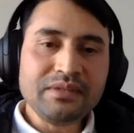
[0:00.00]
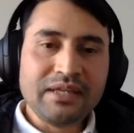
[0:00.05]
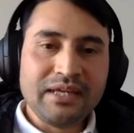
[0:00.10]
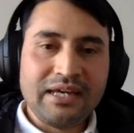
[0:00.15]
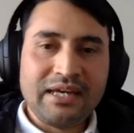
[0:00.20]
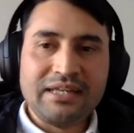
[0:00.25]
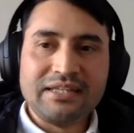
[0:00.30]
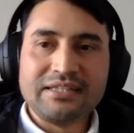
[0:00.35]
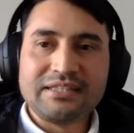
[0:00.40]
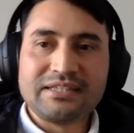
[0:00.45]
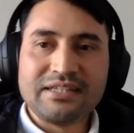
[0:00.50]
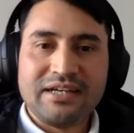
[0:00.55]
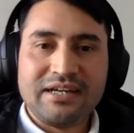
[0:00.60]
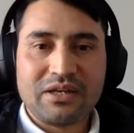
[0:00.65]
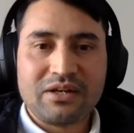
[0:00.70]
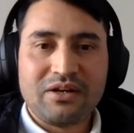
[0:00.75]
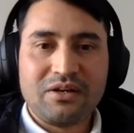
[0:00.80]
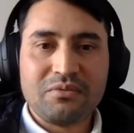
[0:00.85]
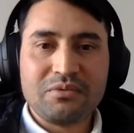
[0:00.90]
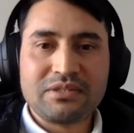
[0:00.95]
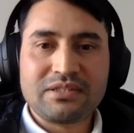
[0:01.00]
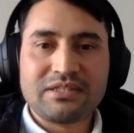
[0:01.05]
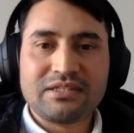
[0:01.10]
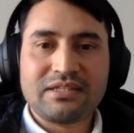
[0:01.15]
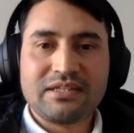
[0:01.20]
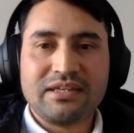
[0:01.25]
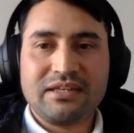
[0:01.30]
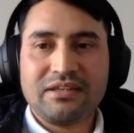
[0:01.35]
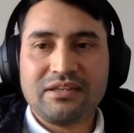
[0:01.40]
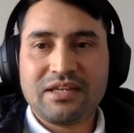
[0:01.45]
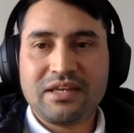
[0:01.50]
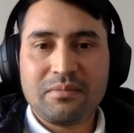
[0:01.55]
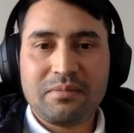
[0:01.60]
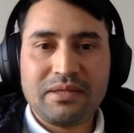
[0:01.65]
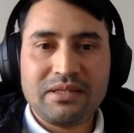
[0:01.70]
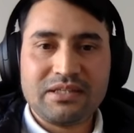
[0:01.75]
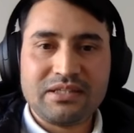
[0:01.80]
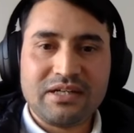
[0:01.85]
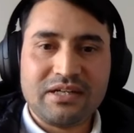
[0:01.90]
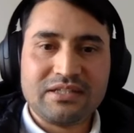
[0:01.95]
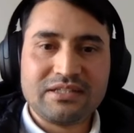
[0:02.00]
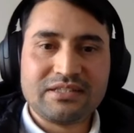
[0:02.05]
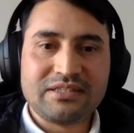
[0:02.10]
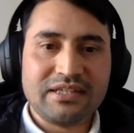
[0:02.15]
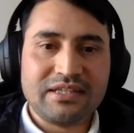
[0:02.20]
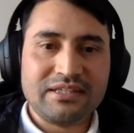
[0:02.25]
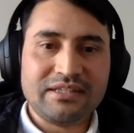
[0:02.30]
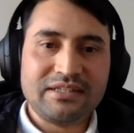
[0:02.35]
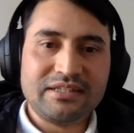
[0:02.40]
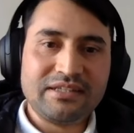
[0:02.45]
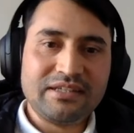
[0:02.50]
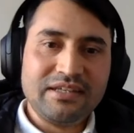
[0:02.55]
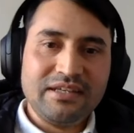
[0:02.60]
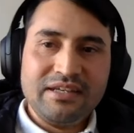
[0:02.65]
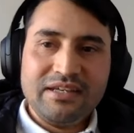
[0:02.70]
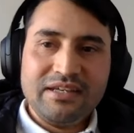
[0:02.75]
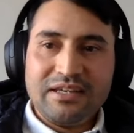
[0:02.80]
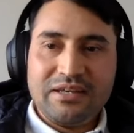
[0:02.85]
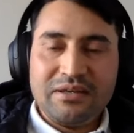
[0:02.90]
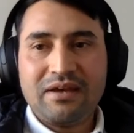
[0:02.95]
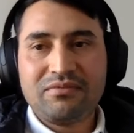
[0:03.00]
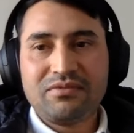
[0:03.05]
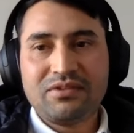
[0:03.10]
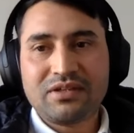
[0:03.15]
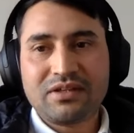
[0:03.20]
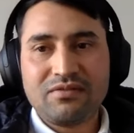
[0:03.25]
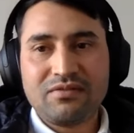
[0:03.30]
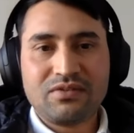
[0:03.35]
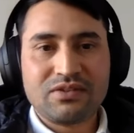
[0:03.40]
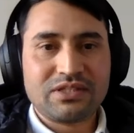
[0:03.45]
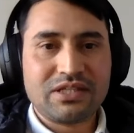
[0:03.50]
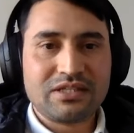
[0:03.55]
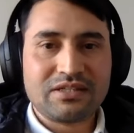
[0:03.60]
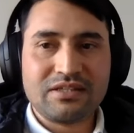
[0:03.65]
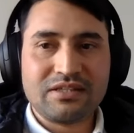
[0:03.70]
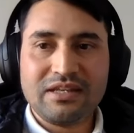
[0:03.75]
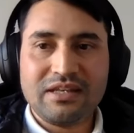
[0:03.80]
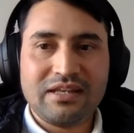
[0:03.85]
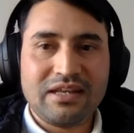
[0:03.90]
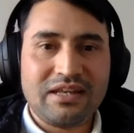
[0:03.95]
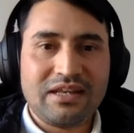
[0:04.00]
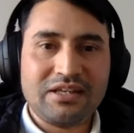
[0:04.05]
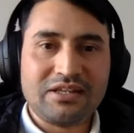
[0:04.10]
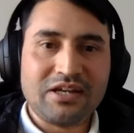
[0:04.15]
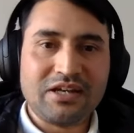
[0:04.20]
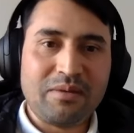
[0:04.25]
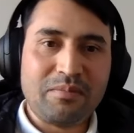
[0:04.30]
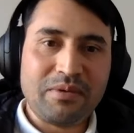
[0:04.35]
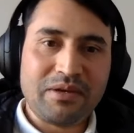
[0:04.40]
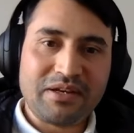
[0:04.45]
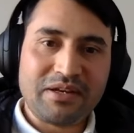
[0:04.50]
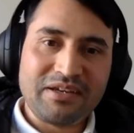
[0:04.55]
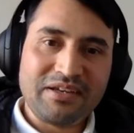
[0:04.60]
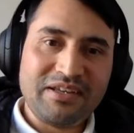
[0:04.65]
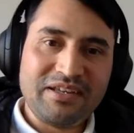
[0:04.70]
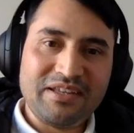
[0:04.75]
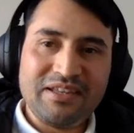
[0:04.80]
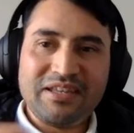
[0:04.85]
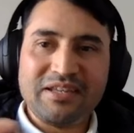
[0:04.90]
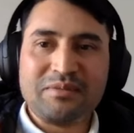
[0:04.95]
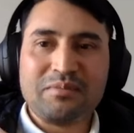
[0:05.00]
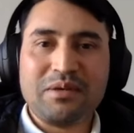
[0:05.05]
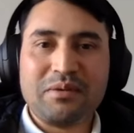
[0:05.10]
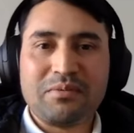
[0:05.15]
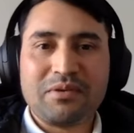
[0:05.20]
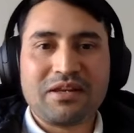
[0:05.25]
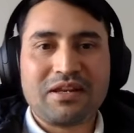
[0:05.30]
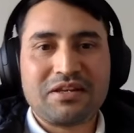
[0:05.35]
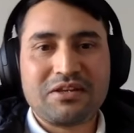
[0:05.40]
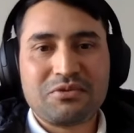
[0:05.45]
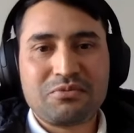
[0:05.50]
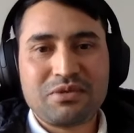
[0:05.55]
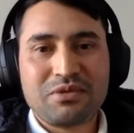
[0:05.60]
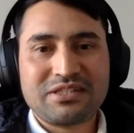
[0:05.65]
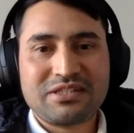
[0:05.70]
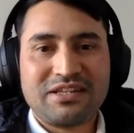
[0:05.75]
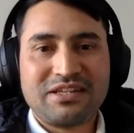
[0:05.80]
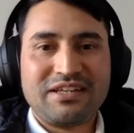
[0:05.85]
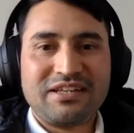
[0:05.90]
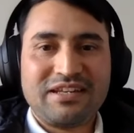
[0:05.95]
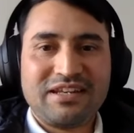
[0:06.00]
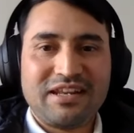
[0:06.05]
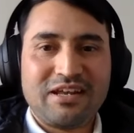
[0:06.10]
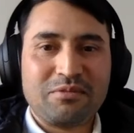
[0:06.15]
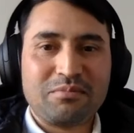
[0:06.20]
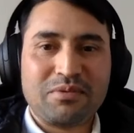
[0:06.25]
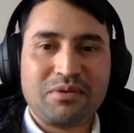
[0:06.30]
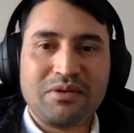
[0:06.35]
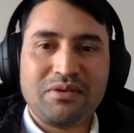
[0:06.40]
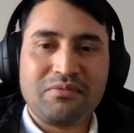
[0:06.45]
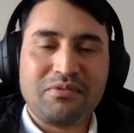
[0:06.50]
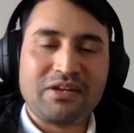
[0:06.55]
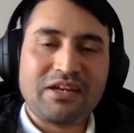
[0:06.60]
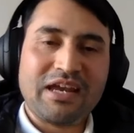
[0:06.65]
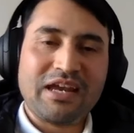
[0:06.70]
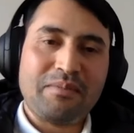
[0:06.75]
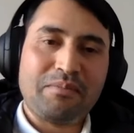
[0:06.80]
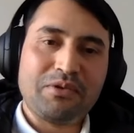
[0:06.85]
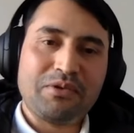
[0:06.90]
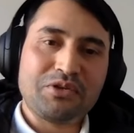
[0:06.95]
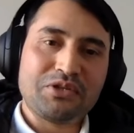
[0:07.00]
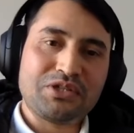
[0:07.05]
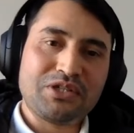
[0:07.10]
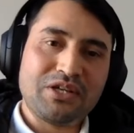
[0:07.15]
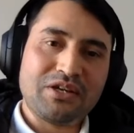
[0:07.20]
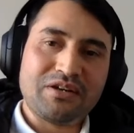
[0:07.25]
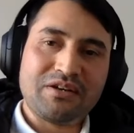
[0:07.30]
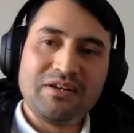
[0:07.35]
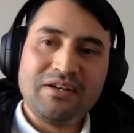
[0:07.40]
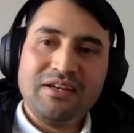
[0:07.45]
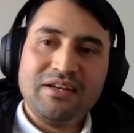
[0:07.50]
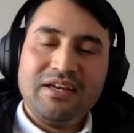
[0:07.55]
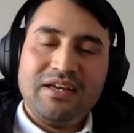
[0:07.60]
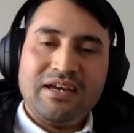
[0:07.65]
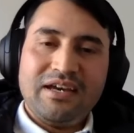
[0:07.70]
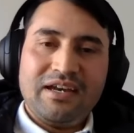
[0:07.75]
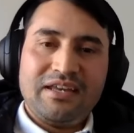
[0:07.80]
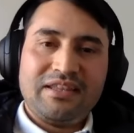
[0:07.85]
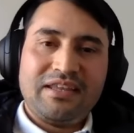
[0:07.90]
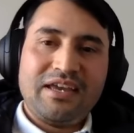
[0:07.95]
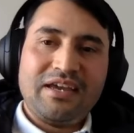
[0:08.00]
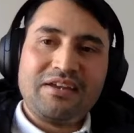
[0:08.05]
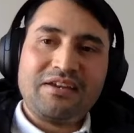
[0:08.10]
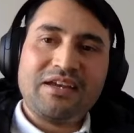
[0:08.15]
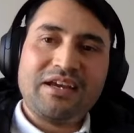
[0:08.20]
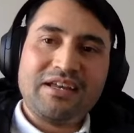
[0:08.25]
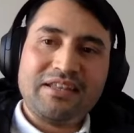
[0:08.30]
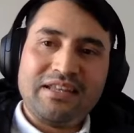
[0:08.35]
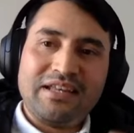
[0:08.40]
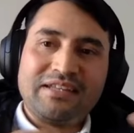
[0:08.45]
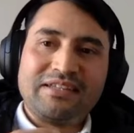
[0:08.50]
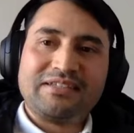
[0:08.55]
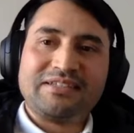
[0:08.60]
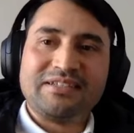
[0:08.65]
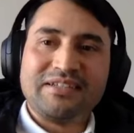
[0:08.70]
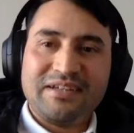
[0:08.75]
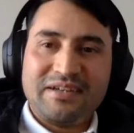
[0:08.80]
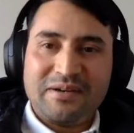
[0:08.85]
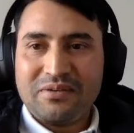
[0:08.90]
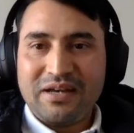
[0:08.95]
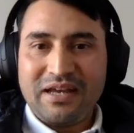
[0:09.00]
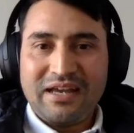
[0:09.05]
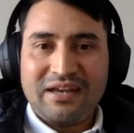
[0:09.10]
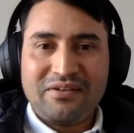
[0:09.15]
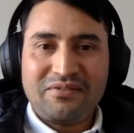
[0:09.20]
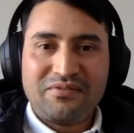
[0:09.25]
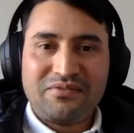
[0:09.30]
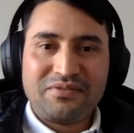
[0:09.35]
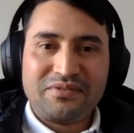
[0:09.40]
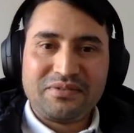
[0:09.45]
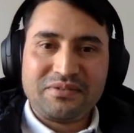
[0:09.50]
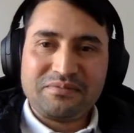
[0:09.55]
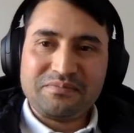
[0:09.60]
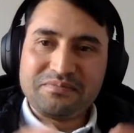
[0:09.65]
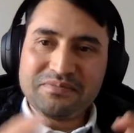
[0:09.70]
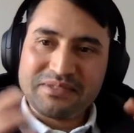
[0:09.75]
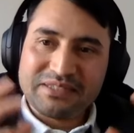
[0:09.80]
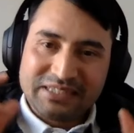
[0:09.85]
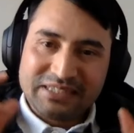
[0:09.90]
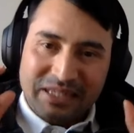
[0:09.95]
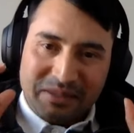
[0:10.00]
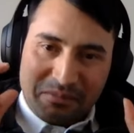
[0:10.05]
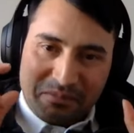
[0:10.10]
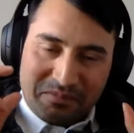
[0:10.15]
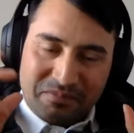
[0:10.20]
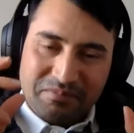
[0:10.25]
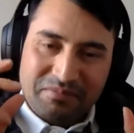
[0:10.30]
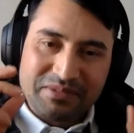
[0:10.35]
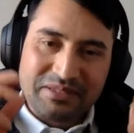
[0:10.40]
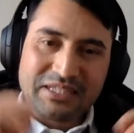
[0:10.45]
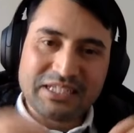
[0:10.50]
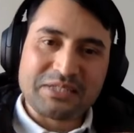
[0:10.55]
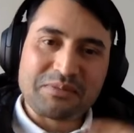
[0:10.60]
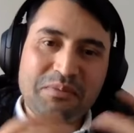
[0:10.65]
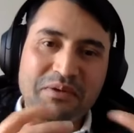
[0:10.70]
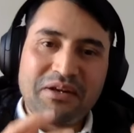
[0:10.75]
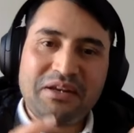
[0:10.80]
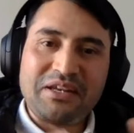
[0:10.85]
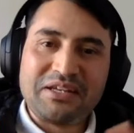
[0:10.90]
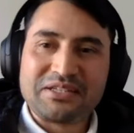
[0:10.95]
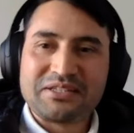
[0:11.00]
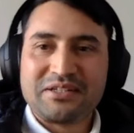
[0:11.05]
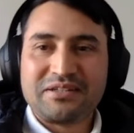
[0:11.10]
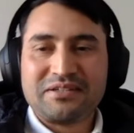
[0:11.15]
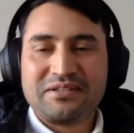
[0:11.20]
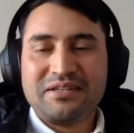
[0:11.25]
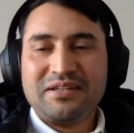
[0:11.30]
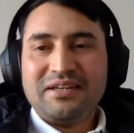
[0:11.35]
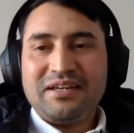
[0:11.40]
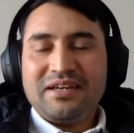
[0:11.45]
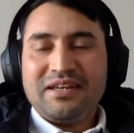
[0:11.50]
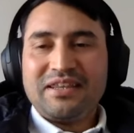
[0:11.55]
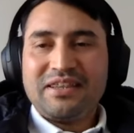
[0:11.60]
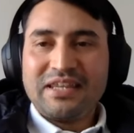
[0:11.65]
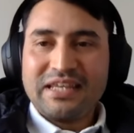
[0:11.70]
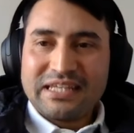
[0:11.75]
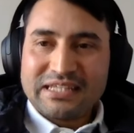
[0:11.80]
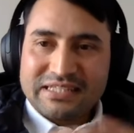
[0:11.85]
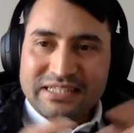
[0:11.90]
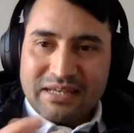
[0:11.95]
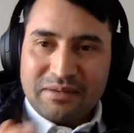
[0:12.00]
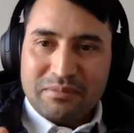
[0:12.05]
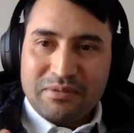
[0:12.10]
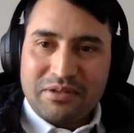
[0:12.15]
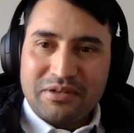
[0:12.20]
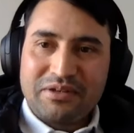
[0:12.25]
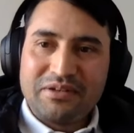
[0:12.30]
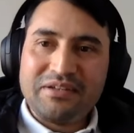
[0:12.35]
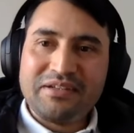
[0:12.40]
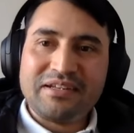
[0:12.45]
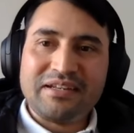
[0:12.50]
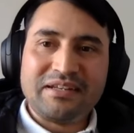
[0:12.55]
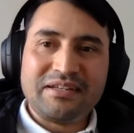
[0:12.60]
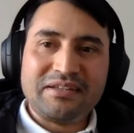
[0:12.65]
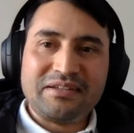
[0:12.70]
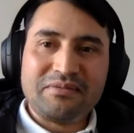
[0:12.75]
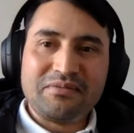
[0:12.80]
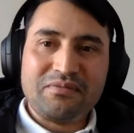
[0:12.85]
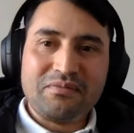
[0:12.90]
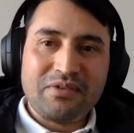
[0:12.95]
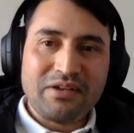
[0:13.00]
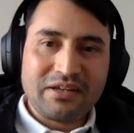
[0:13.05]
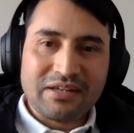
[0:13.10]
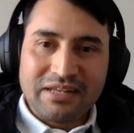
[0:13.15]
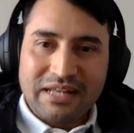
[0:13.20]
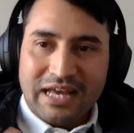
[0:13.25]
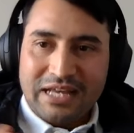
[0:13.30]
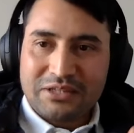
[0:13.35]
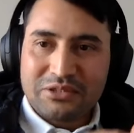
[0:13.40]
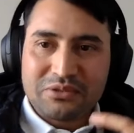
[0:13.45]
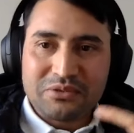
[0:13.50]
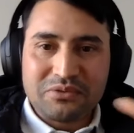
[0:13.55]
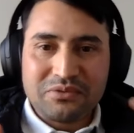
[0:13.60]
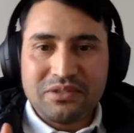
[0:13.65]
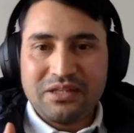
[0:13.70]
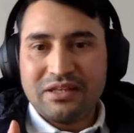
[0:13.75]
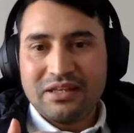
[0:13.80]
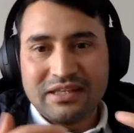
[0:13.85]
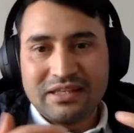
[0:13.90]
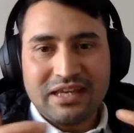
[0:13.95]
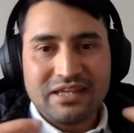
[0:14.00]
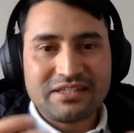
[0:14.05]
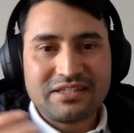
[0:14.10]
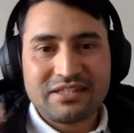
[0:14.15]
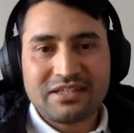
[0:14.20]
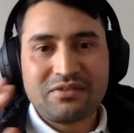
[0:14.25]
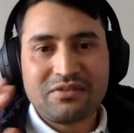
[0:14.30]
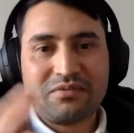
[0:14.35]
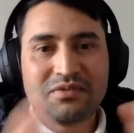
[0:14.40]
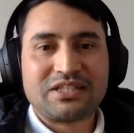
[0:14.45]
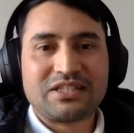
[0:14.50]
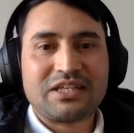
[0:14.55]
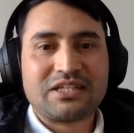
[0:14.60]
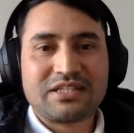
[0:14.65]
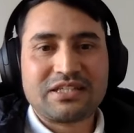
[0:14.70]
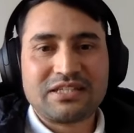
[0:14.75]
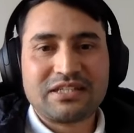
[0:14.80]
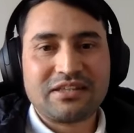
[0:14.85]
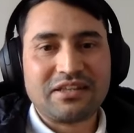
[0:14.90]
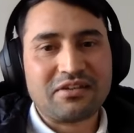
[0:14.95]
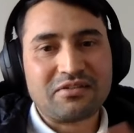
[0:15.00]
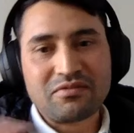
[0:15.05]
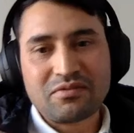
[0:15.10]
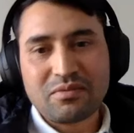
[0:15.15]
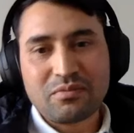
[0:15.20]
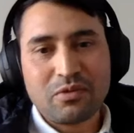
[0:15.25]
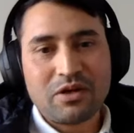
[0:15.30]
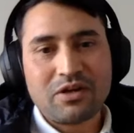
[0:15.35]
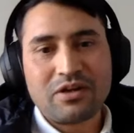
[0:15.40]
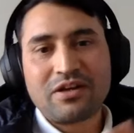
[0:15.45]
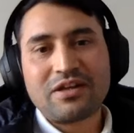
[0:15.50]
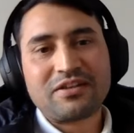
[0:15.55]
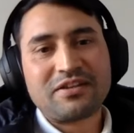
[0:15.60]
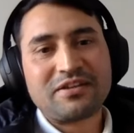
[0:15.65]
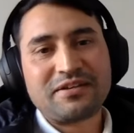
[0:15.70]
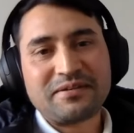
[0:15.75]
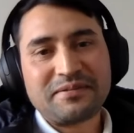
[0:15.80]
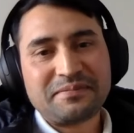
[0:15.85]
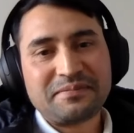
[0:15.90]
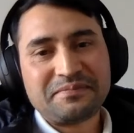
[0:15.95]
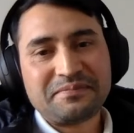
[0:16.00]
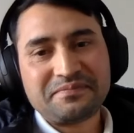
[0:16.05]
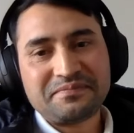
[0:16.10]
And we can always keep in touch and have the conversation in any topic that people are interested in. I'd be very happy to share in the area that, you know, I have some experiences or things I've learned, and very glad to engage in conversation and learn from one another.